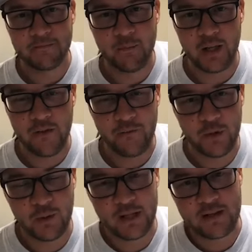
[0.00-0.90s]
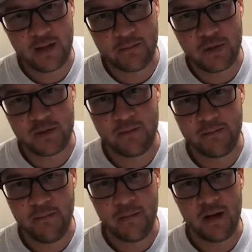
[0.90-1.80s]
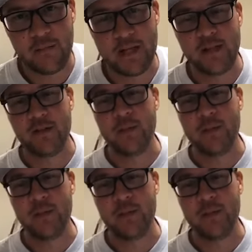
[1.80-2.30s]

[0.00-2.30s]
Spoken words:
But if you want some, just message